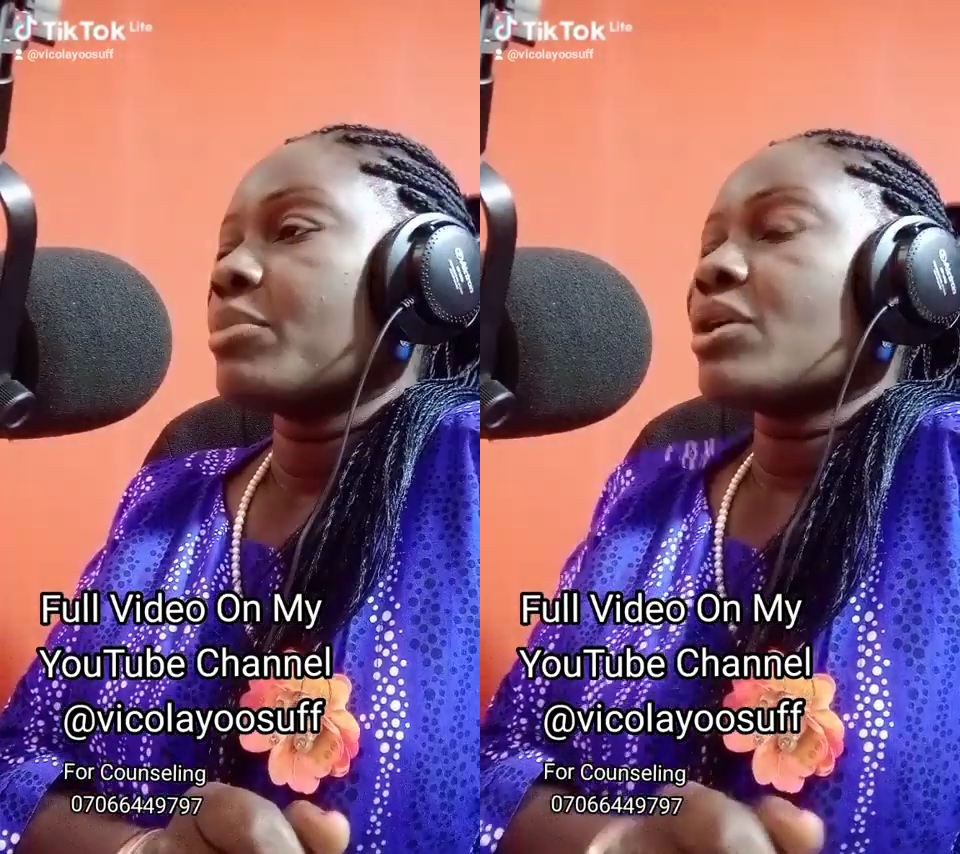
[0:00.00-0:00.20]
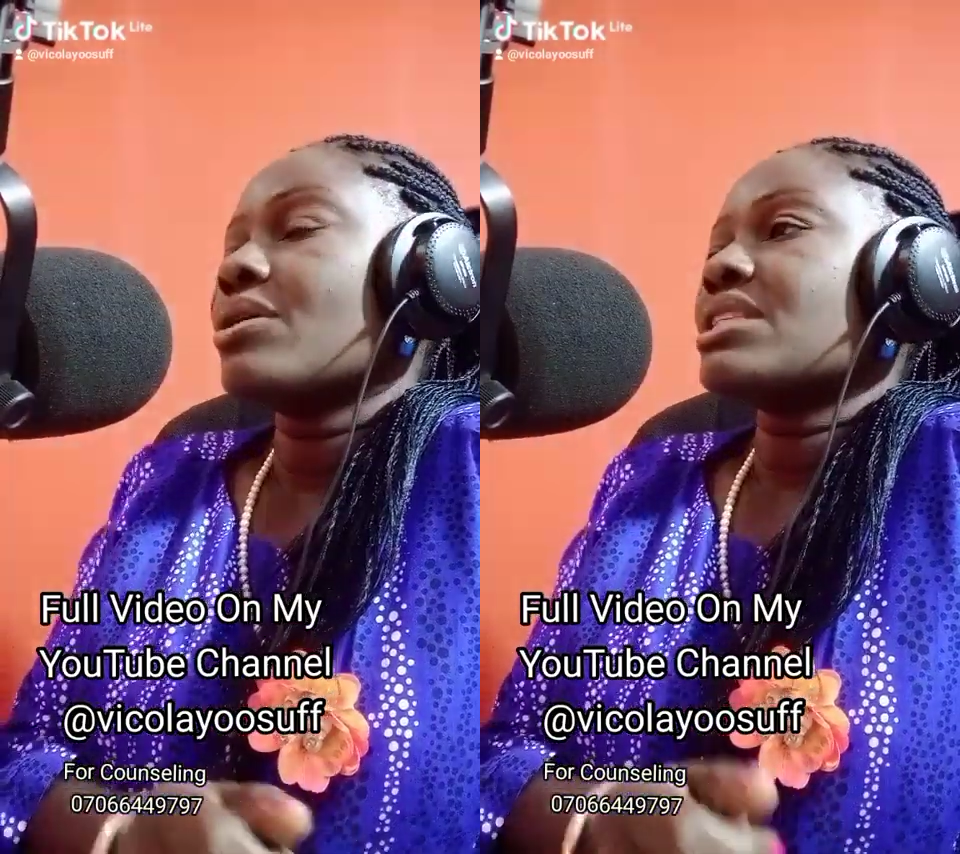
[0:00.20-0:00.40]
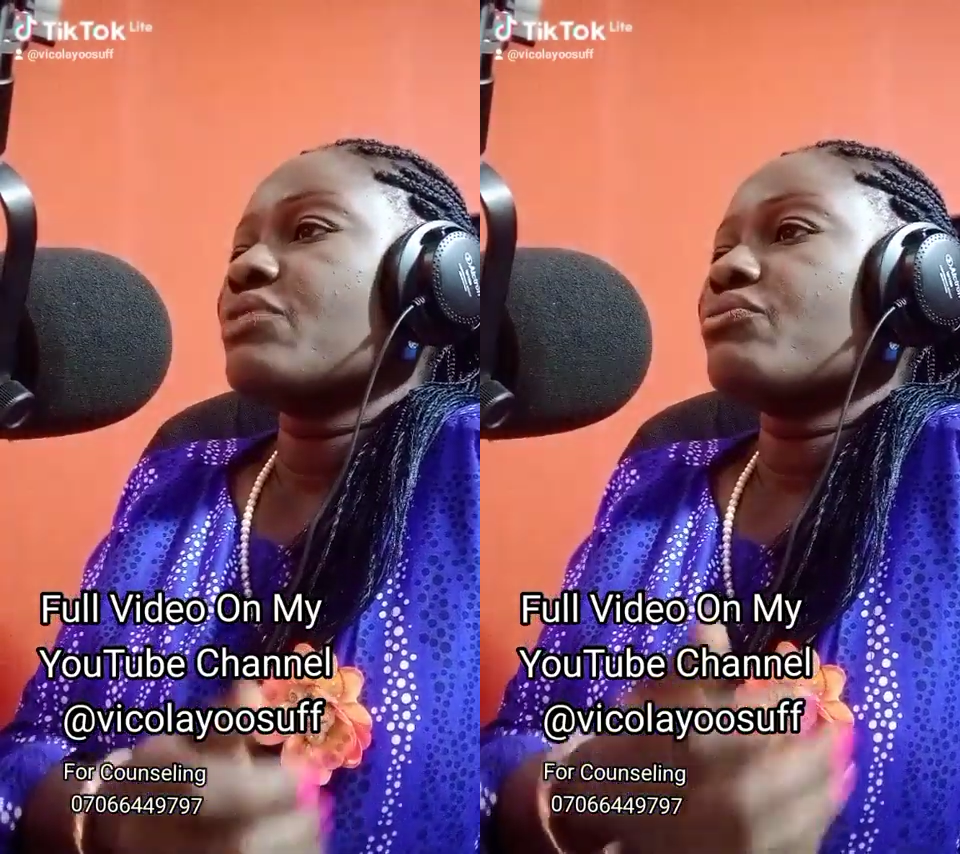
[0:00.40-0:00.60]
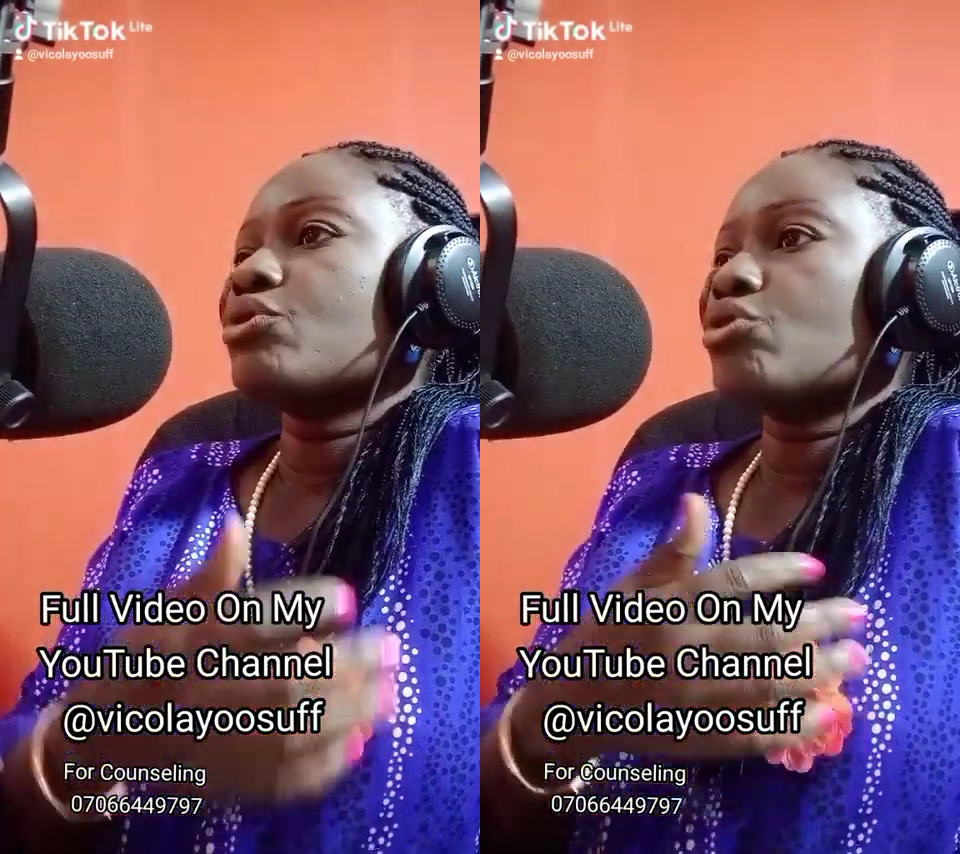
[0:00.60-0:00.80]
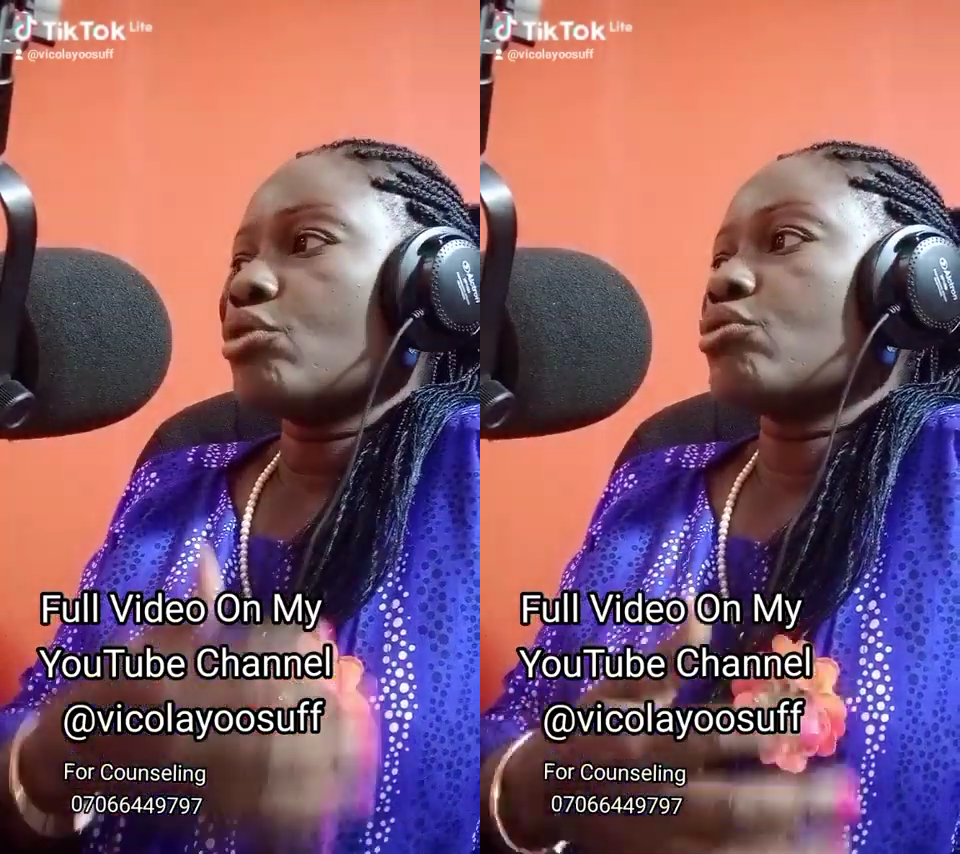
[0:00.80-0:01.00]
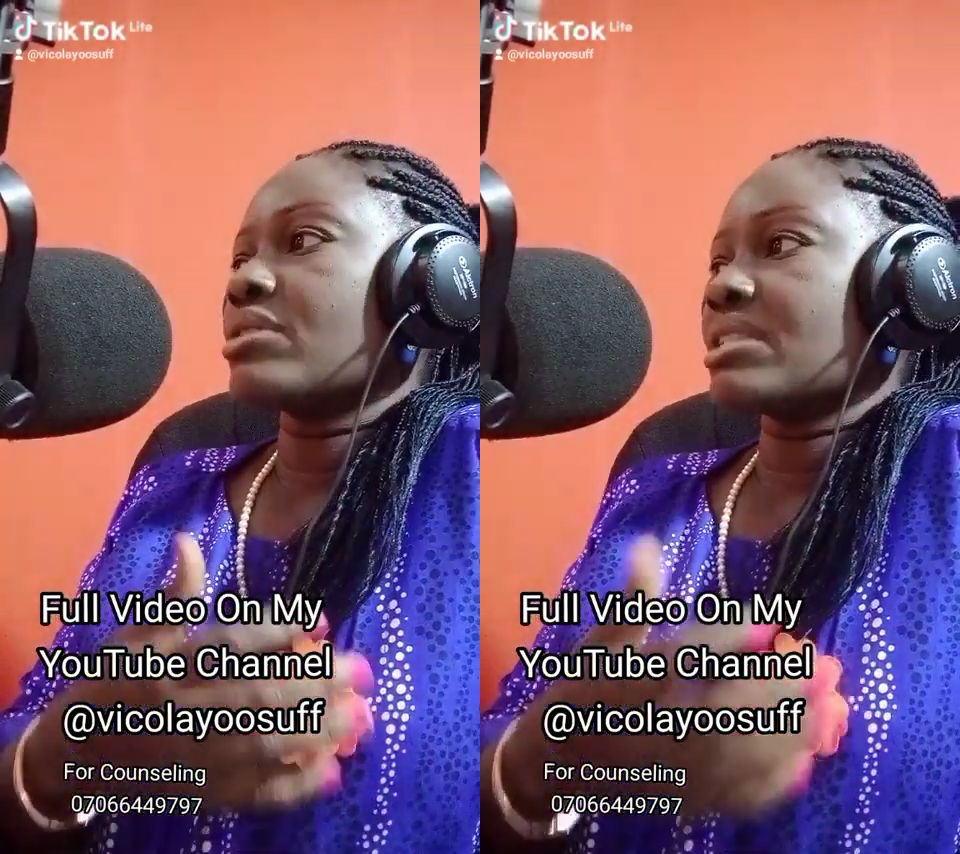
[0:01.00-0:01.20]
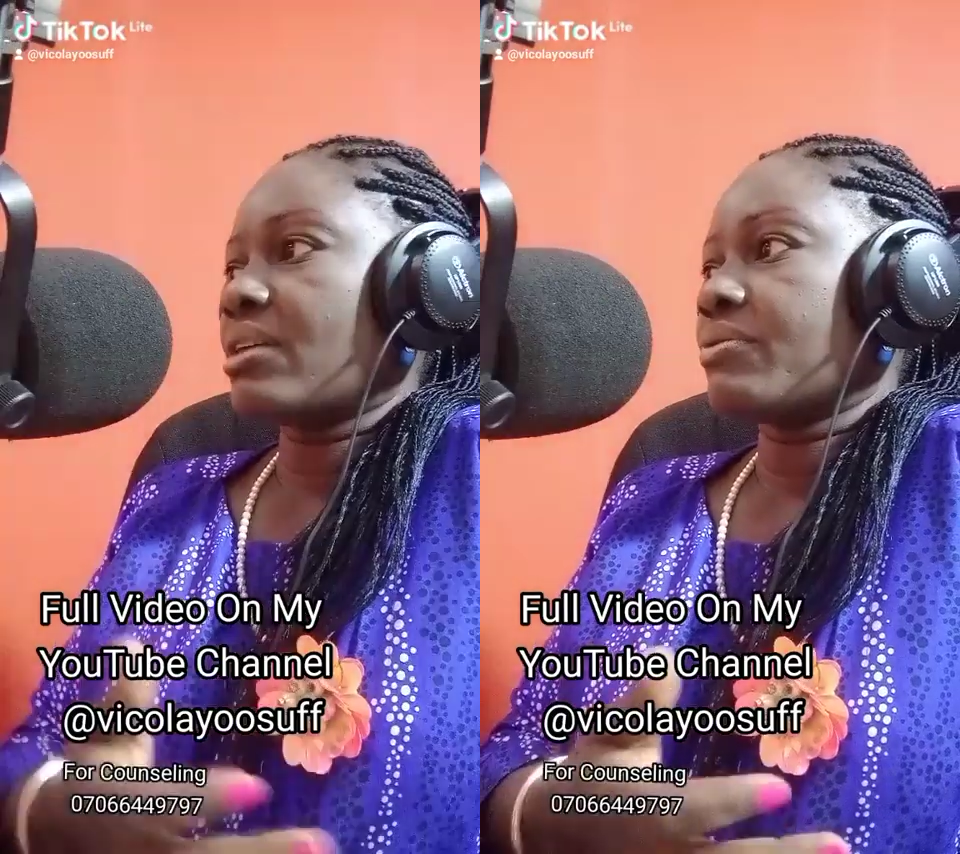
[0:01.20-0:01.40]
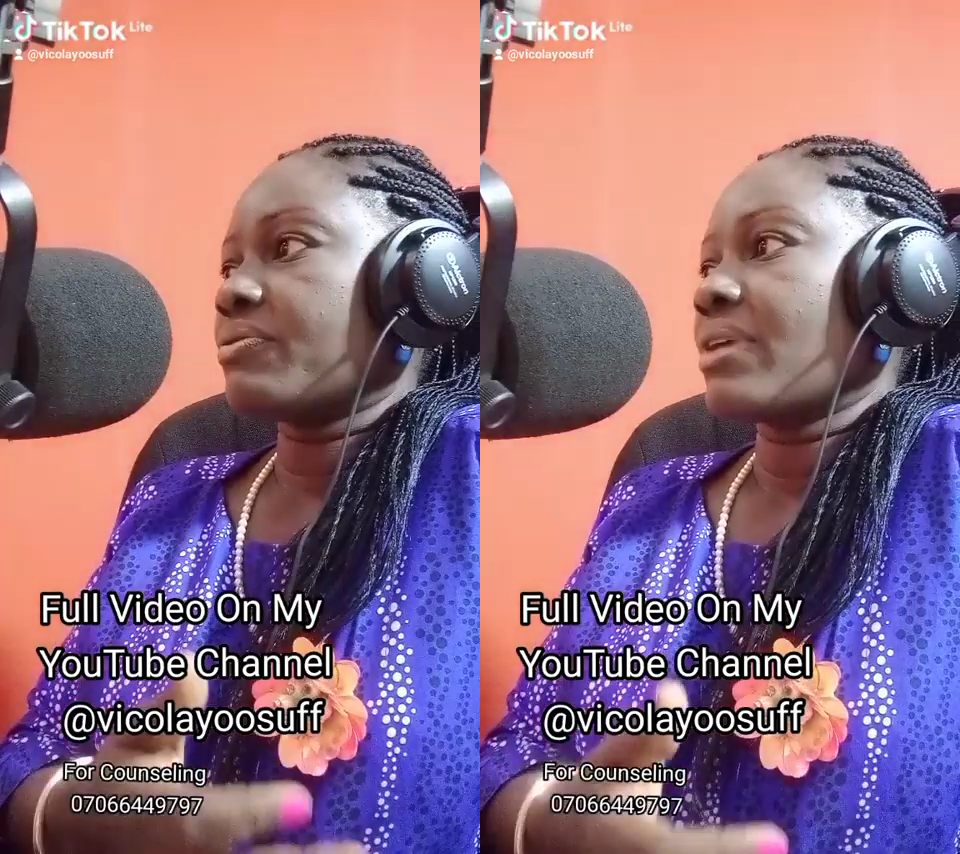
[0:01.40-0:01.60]
Because if you know
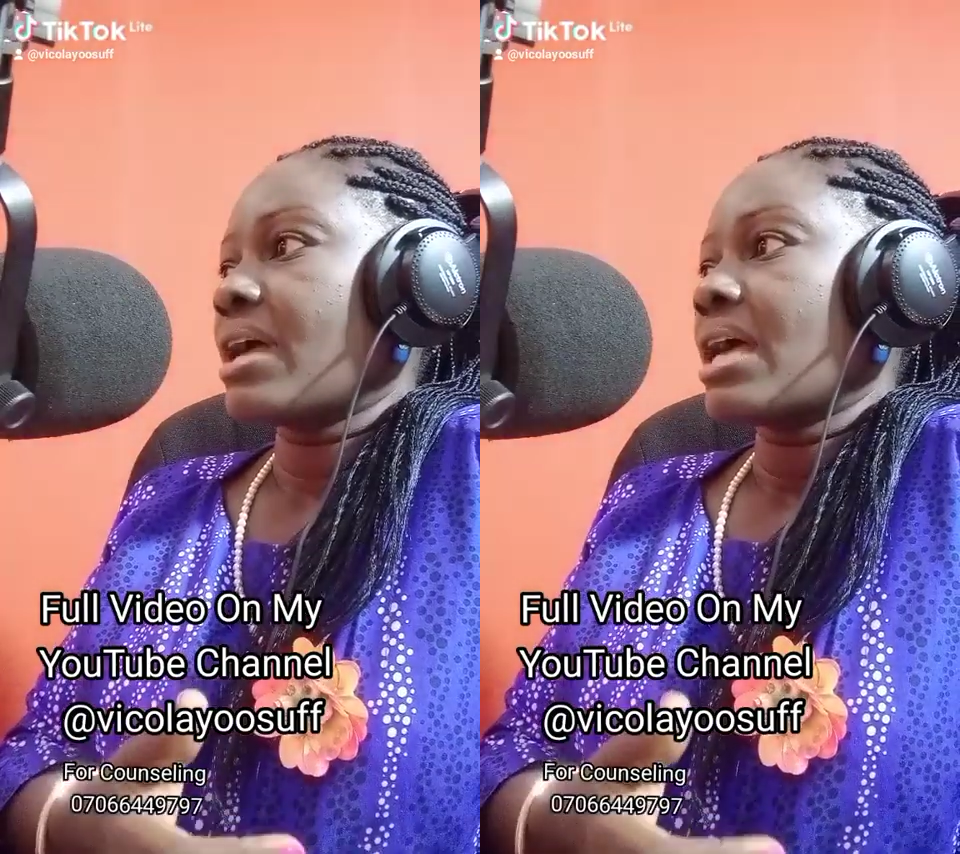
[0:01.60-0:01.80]
yourself,